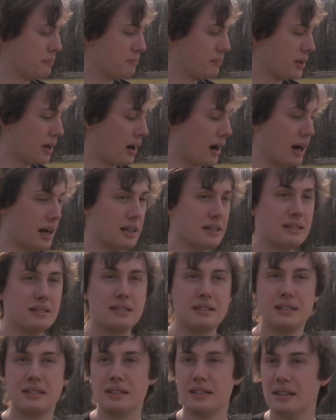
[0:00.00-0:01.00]
Alright,
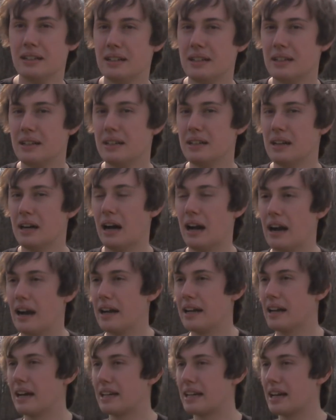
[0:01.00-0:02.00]

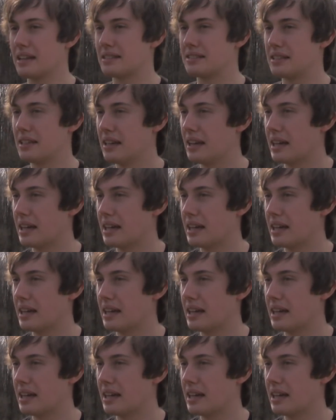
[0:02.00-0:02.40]
alright, I guess,